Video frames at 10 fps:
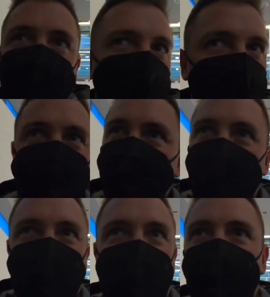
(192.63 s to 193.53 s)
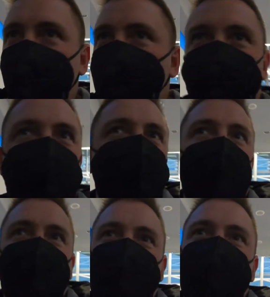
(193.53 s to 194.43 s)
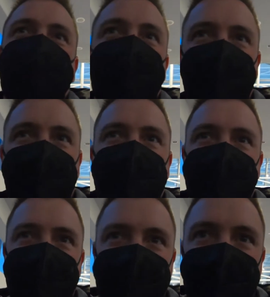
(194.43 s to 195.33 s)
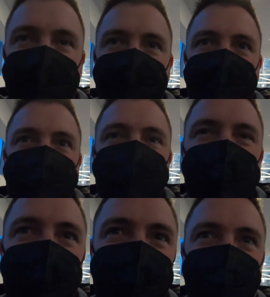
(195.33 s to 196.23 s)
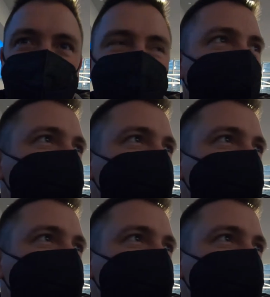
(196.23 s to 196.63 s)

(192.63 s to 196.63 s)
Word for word: Pretty excited. I'm stoked. It's been over 3